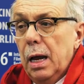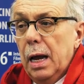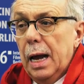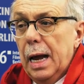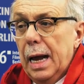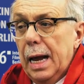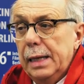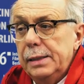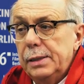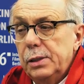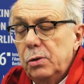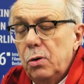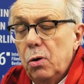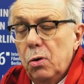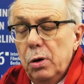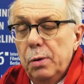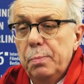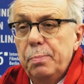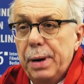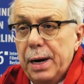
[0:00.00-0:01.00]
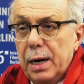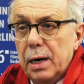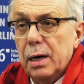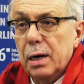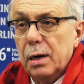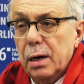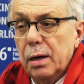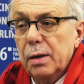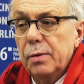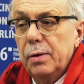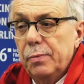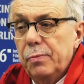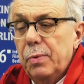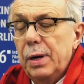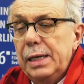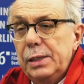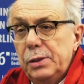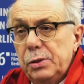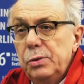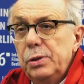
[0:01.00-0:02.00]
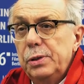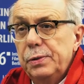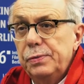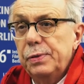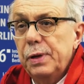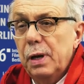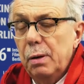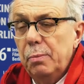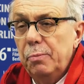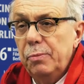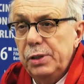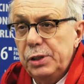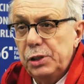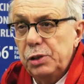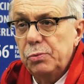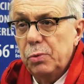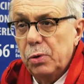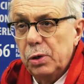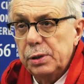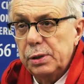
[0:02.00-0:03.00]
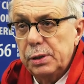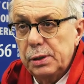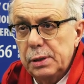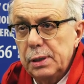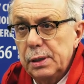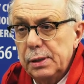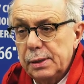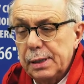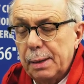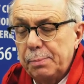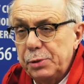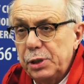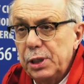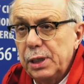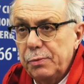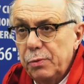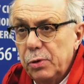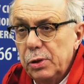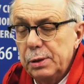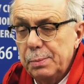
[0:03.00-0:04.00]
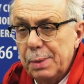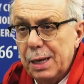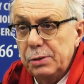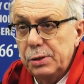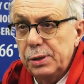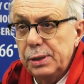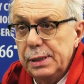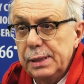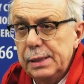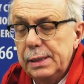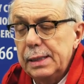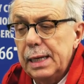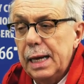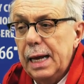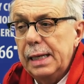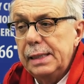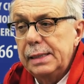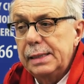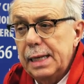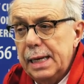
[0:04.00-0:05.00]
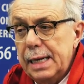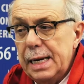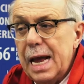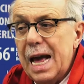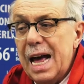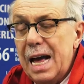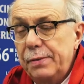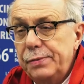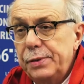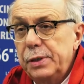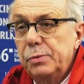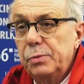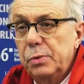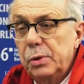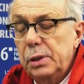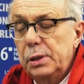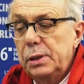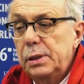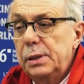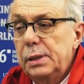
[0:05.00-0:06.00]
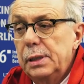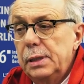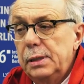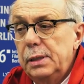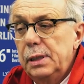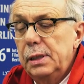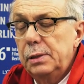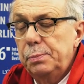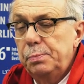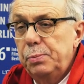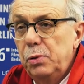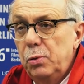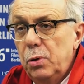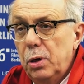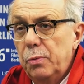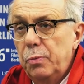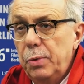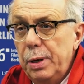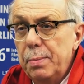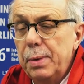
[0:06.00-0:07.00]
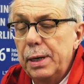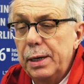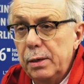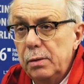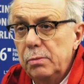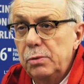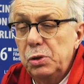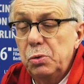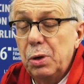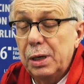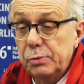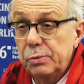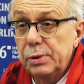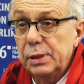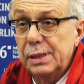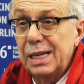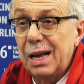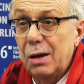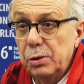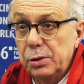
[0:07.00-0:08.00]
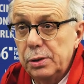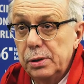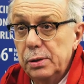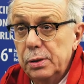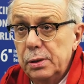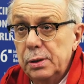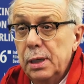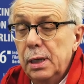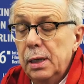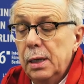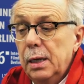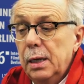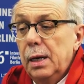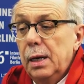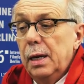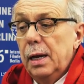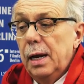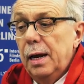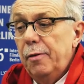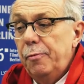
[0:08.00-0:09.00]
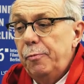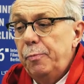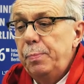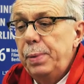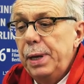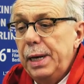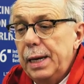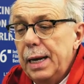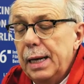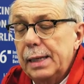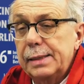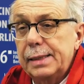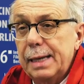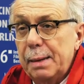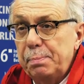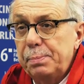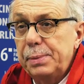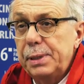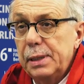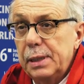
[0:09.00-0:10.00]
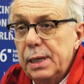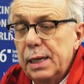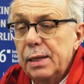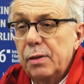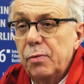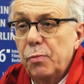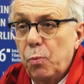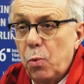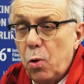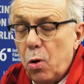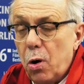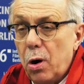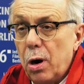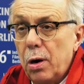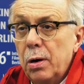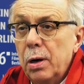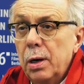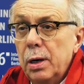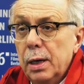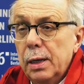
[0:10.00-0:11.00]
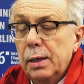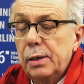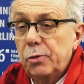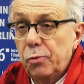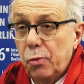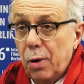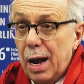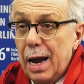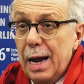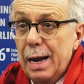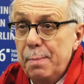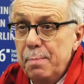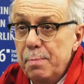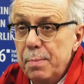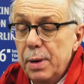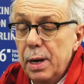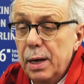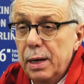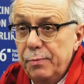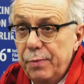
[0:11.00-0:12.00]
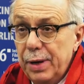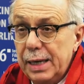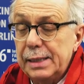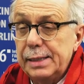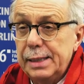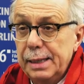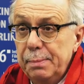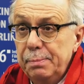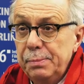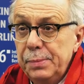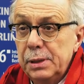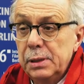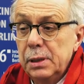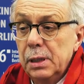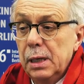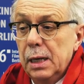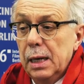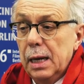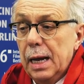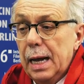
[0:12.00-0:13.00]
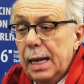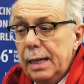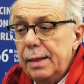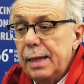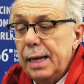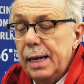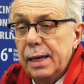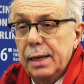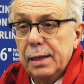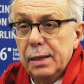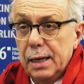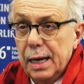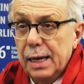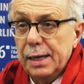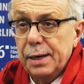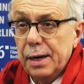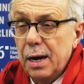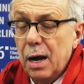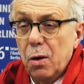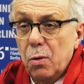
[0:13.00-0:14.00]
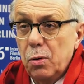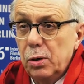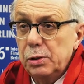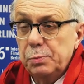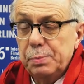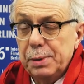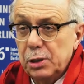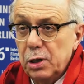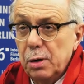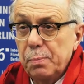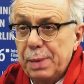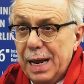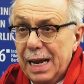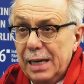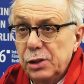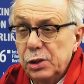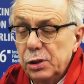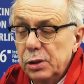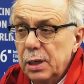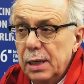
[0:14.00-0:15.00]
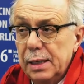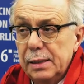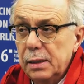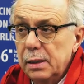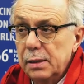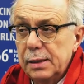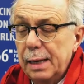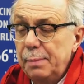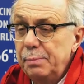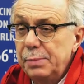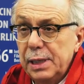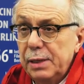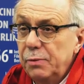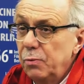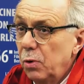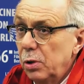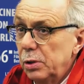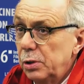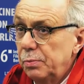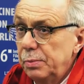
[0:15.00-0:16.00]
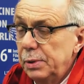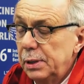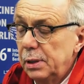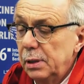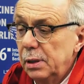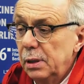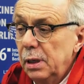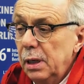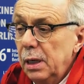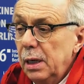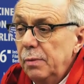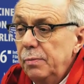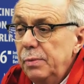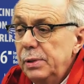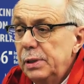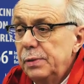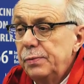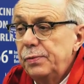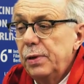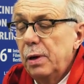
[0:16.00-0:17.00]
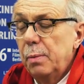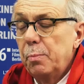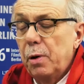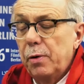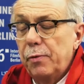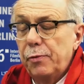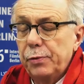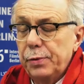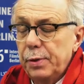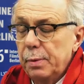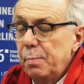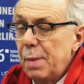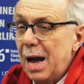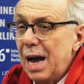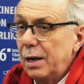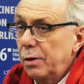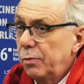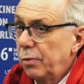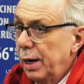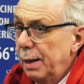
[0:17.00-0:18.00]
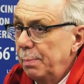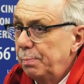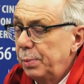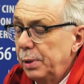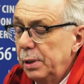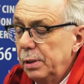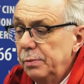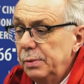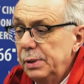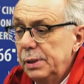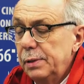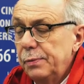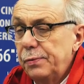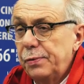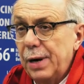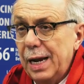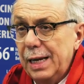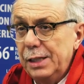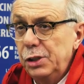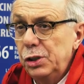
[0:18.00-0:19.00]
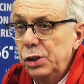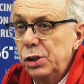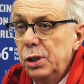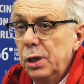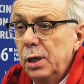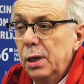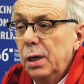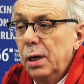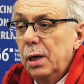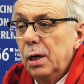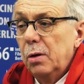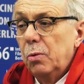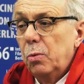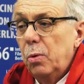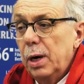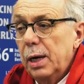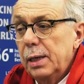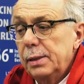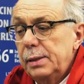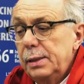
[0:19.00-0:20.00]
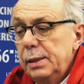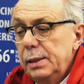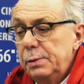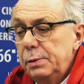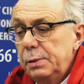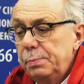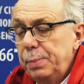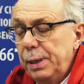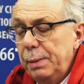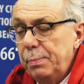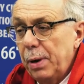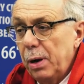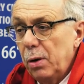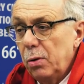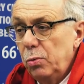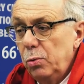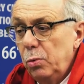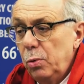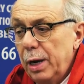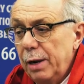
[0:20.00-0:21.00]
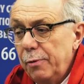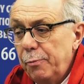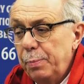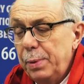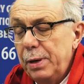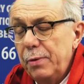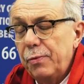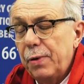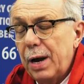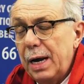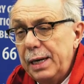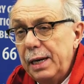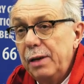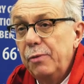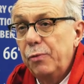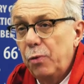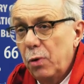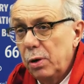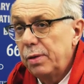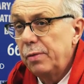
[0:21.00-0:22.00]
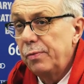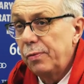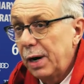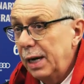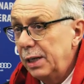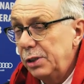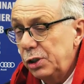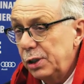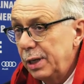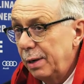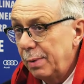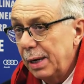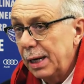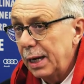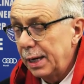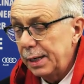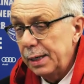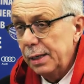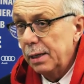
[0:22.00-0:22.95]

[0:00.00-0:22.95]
and the Golden Bear went to the film, which was, the subject was about this, and then afterwards, these poor women, 200,000, have been accepted as war crime victims, and they got now a special pension. And the same thing was with the film of the Maghreb, with the French, where these people who have been fighting for the French never get